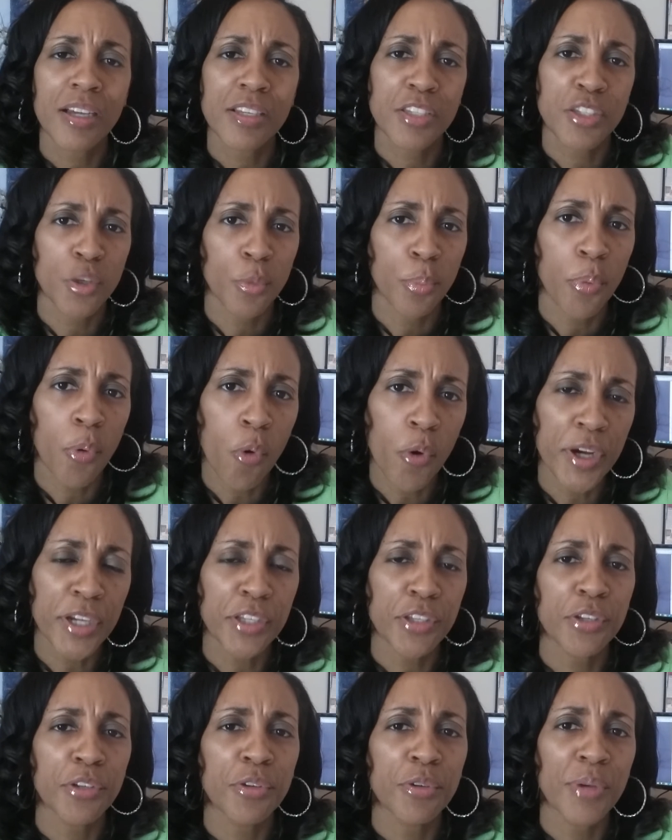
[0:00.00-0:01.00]
support
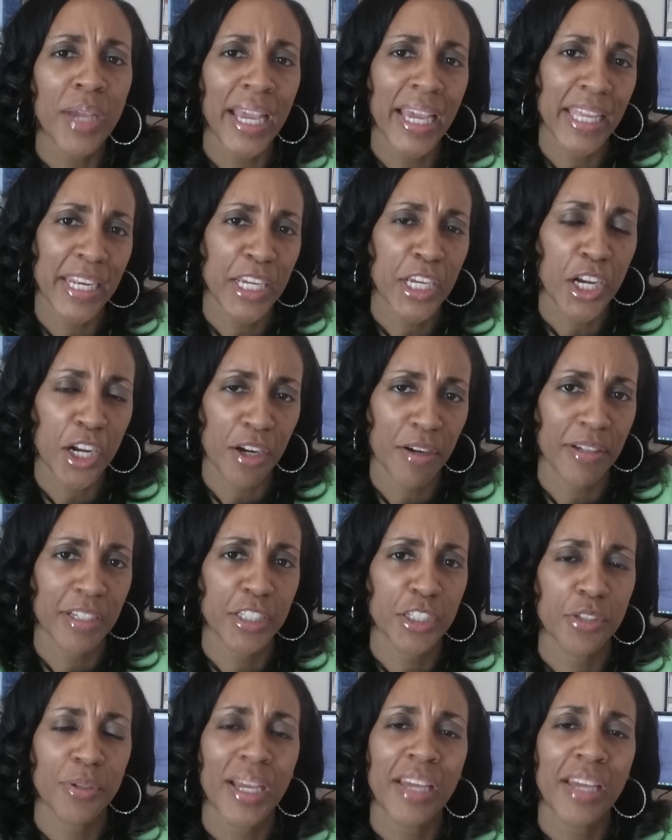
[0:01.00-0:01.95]
you and encourage you.